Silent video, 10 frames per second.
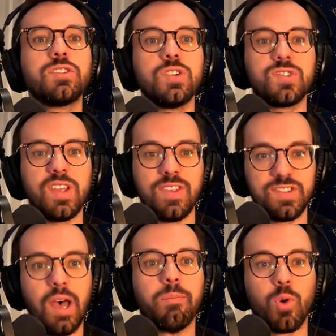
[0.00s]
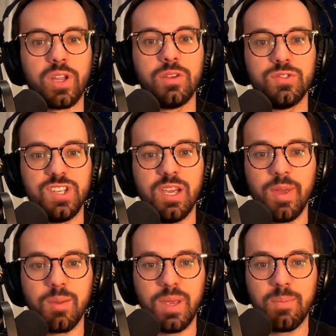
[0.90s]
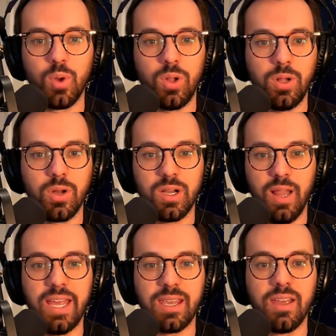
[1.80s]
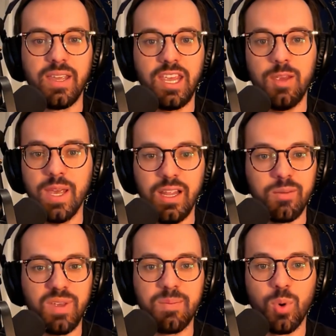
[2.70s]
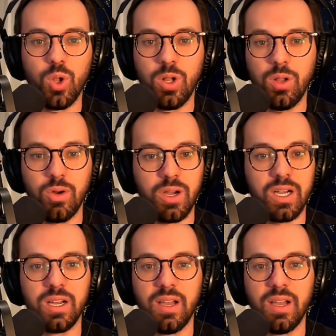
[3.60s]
you set these up? Were you DMing people or like emailing people or?